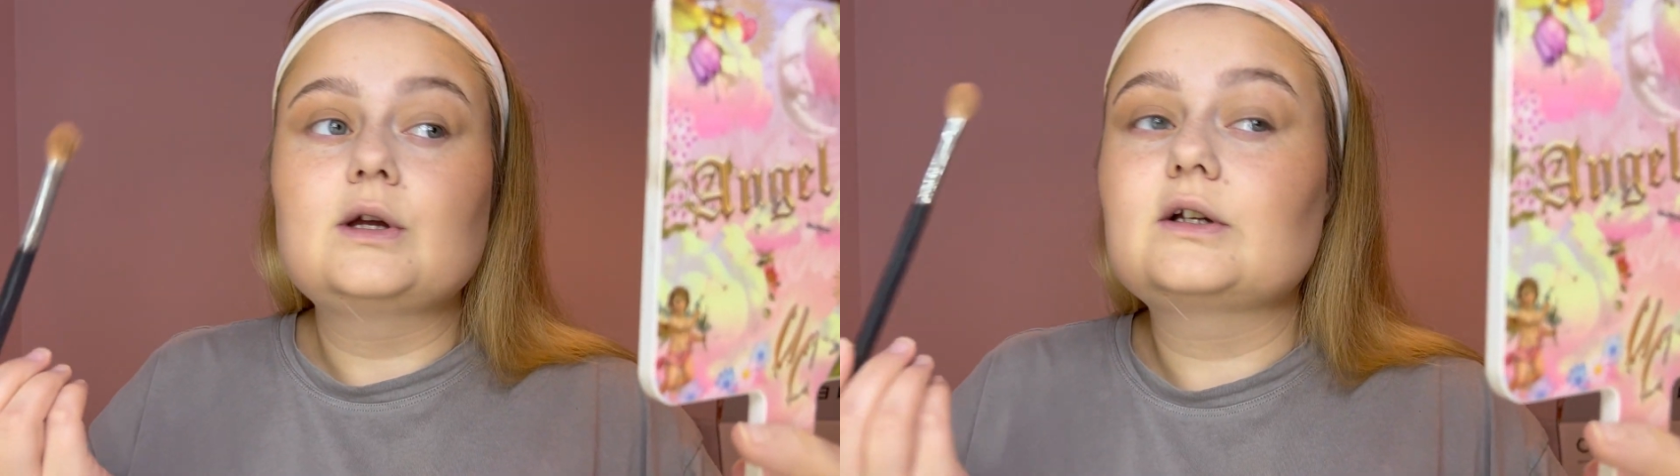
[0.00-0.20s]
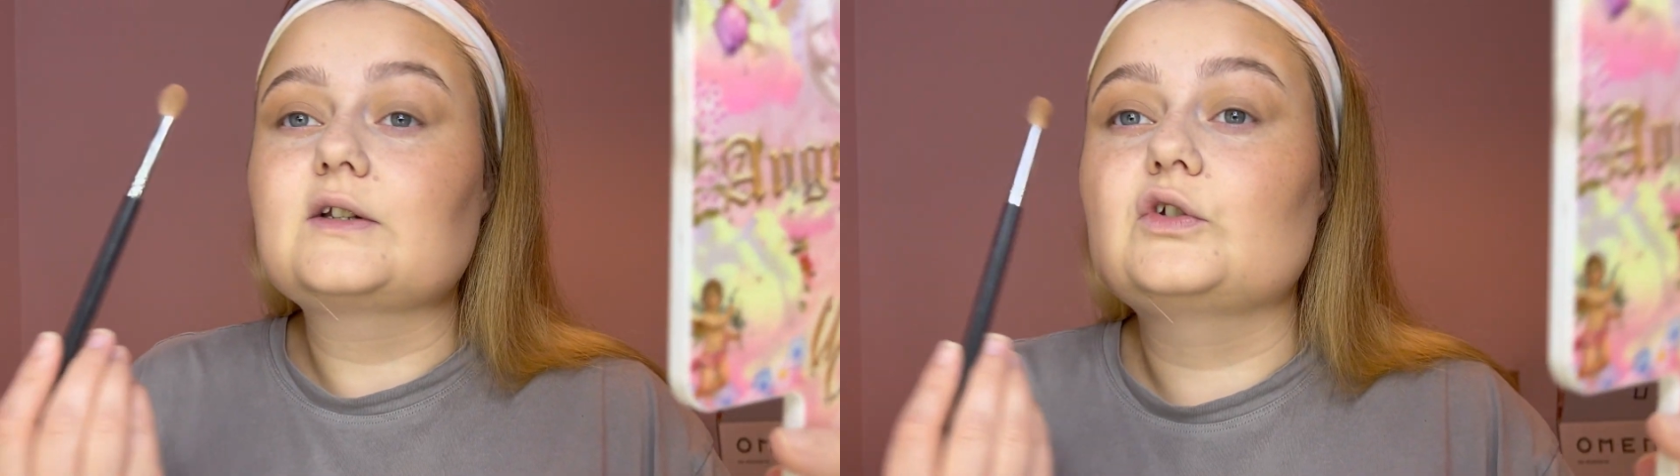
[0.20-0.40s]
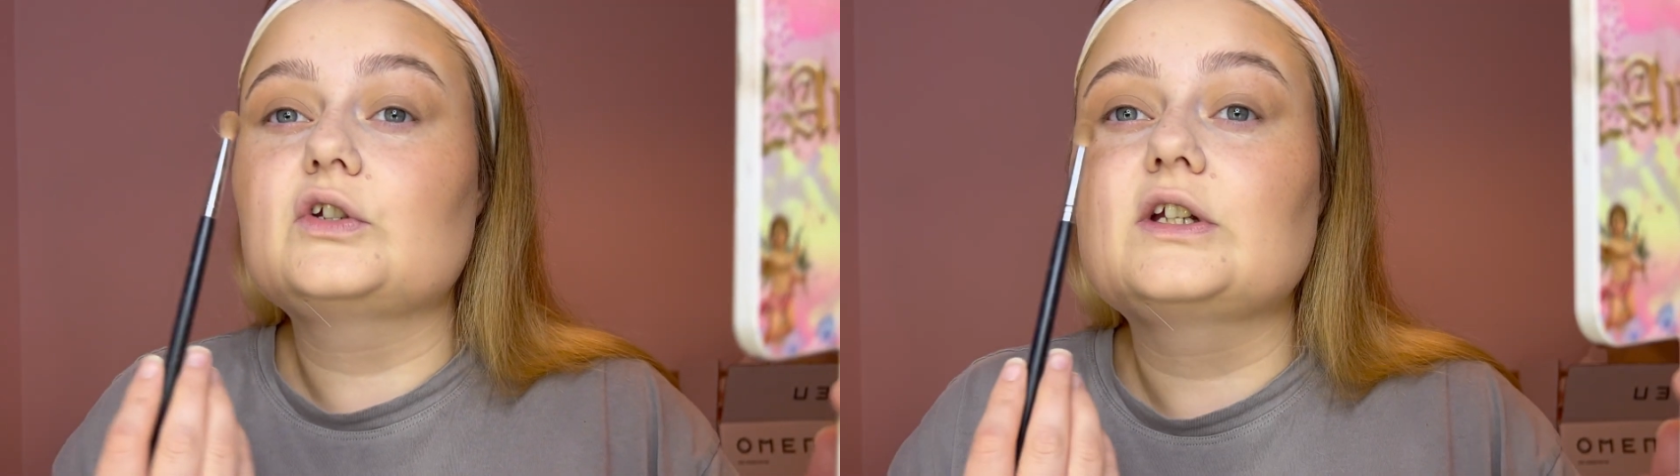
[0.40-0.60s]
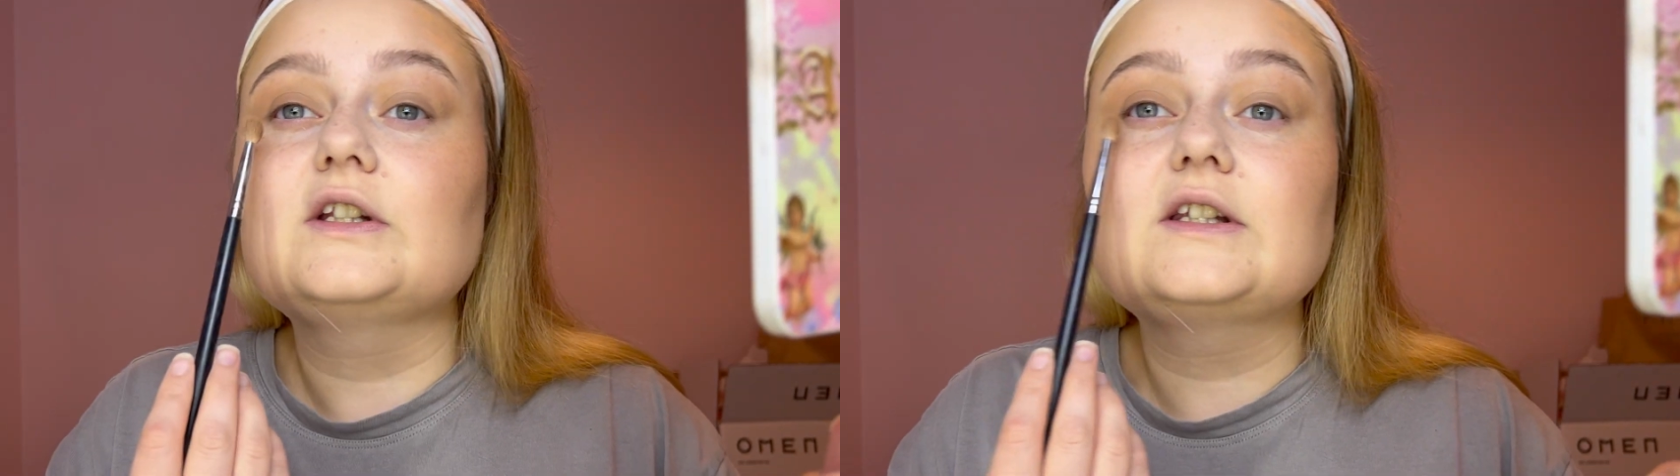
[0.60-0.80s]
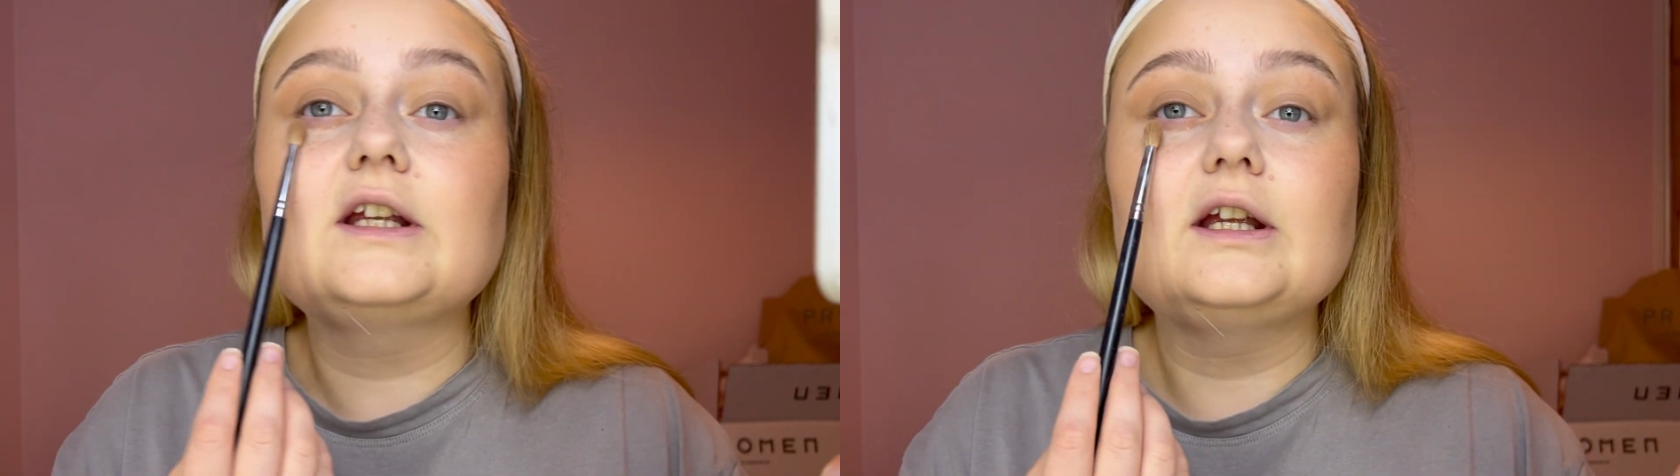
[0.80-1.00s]
So as you can
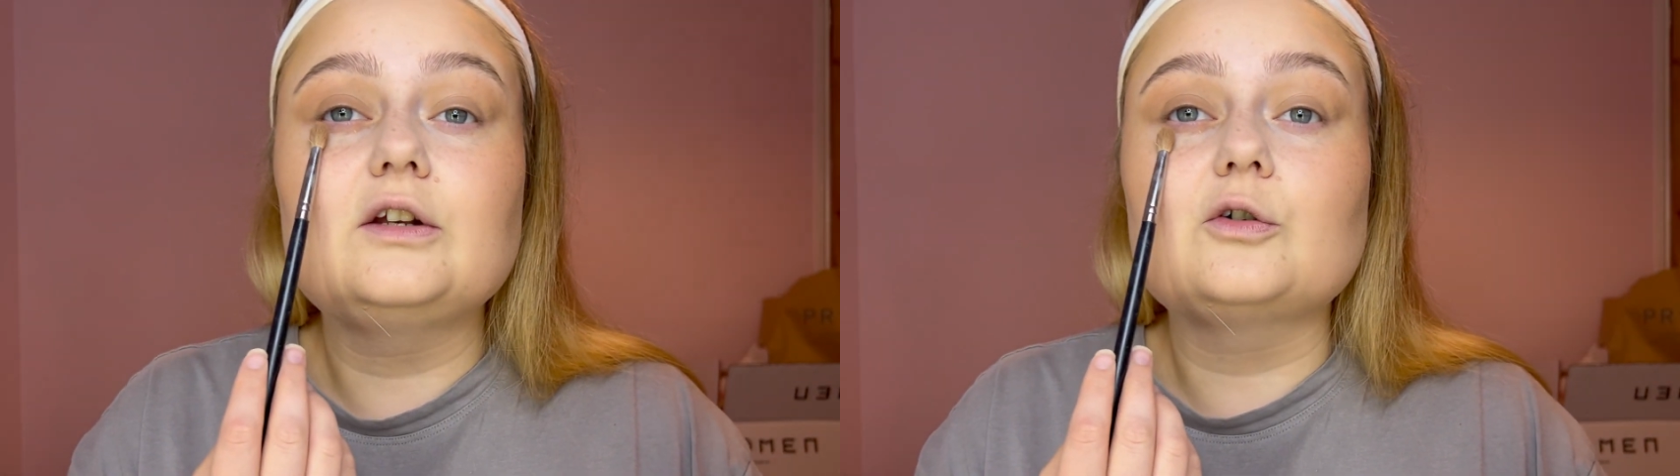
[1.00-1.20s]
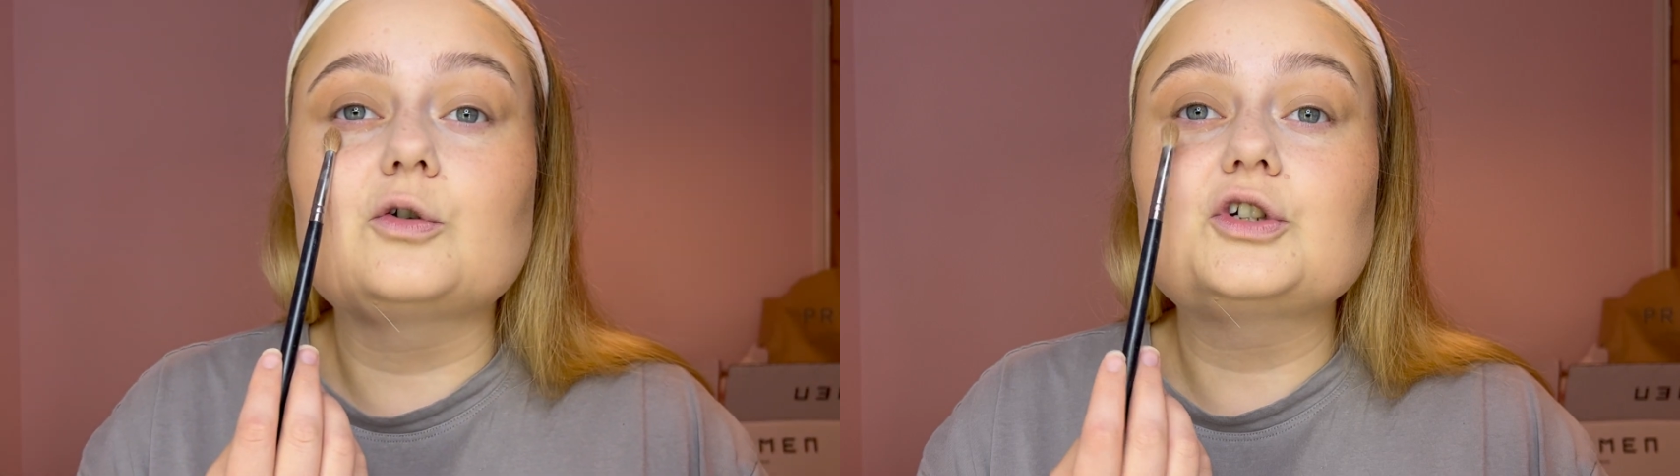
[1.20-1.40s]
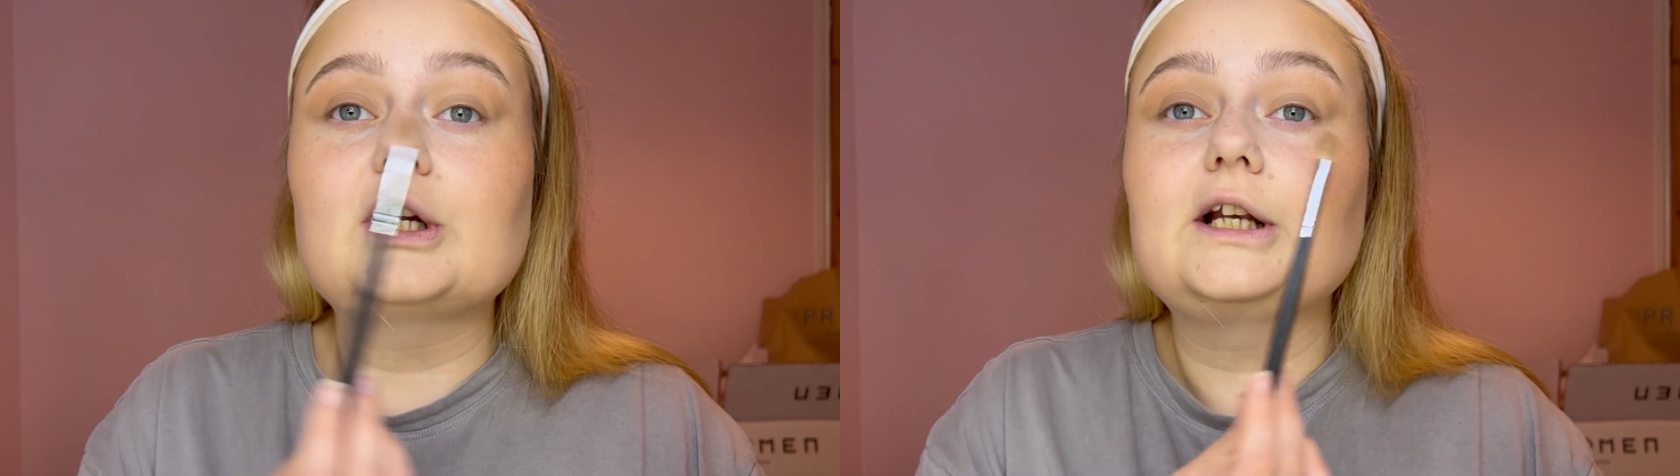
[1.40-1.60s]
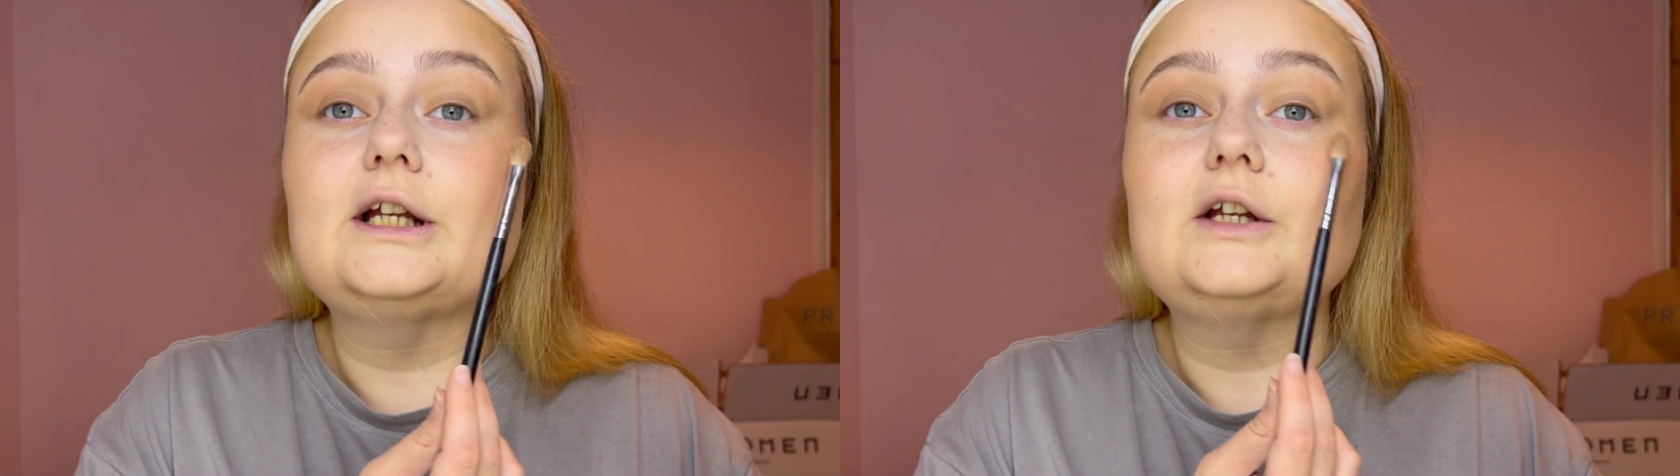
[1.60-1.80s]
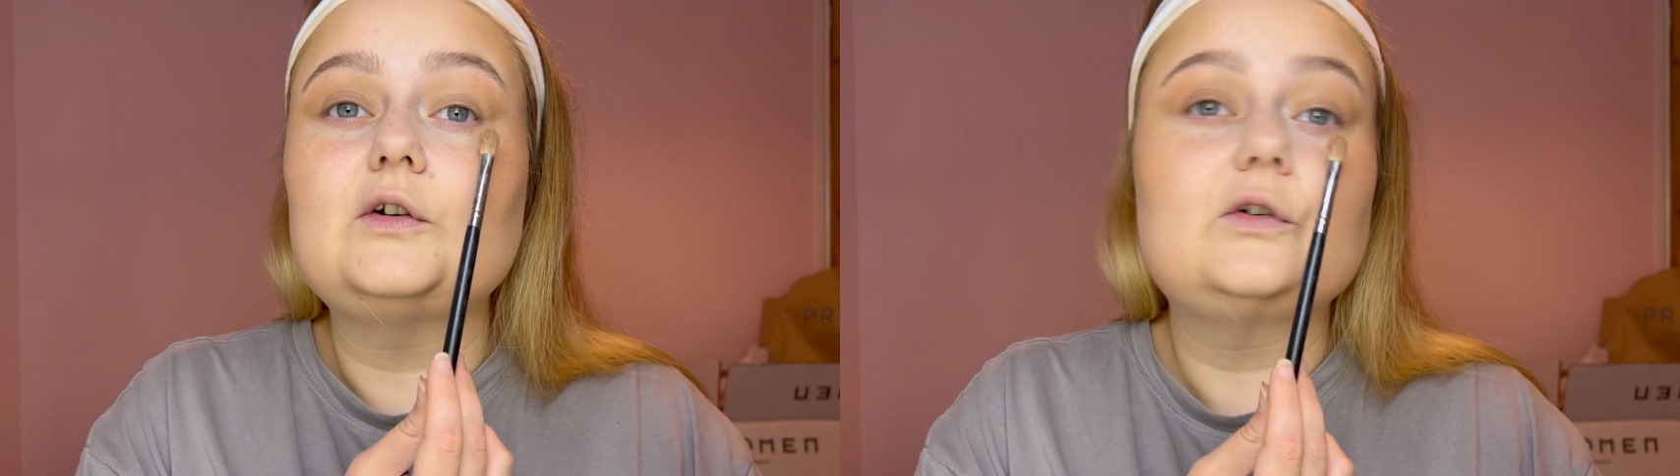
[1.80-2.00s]
see, not
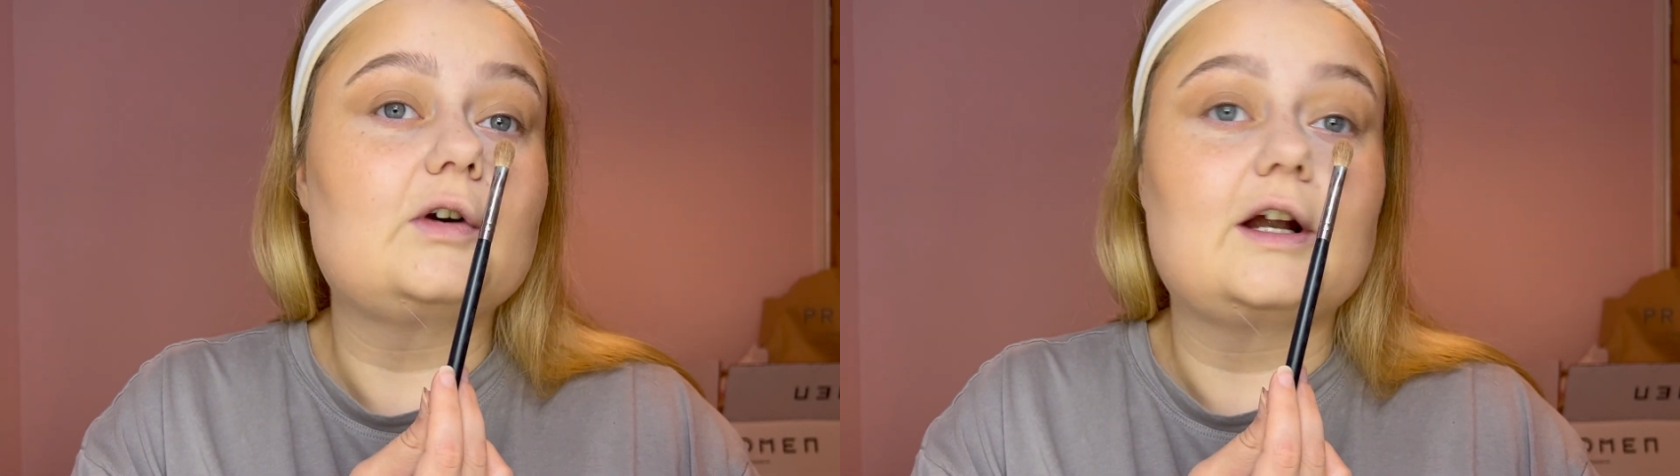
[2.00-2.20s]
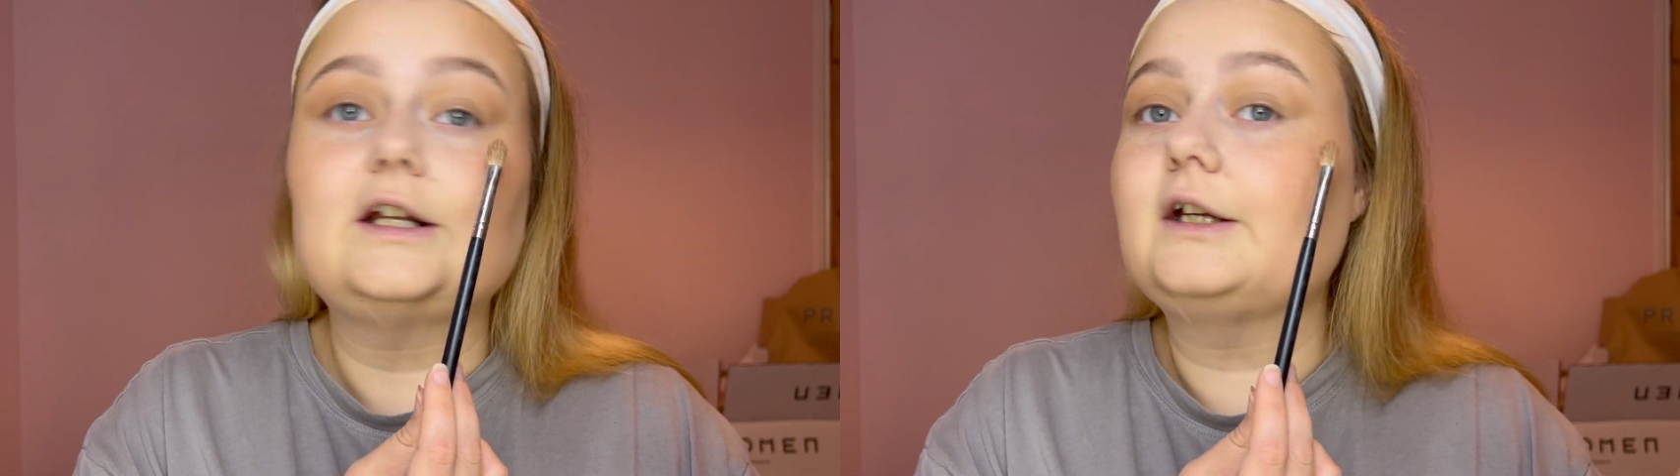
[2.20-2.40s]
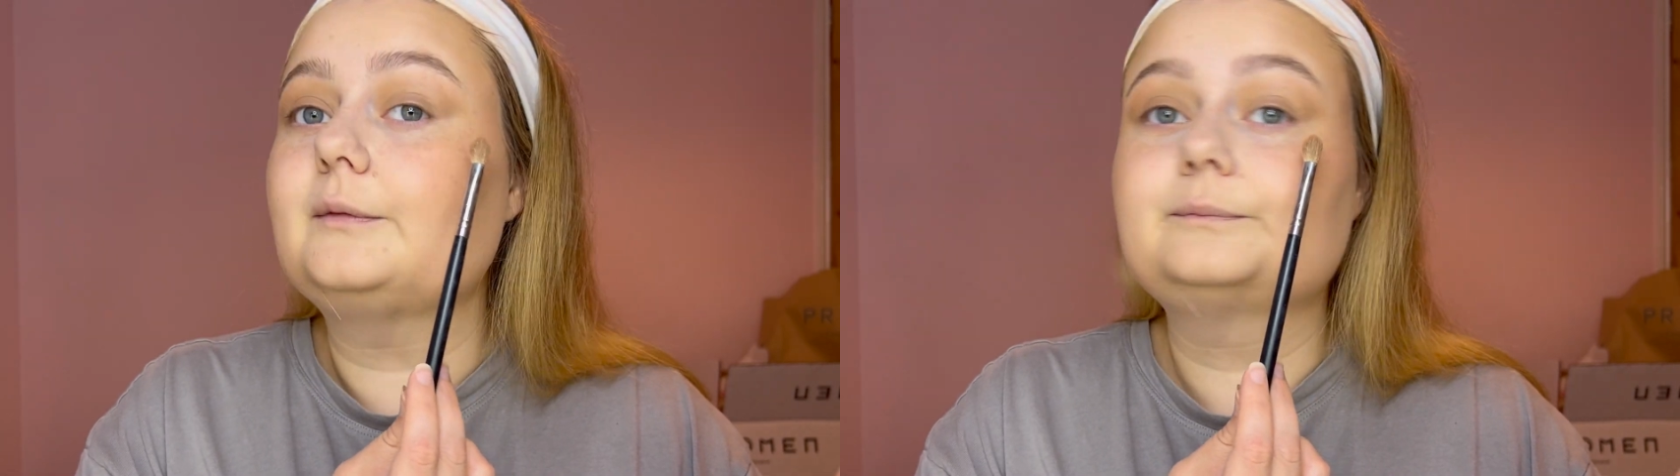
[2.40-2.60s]
shiny, shiny.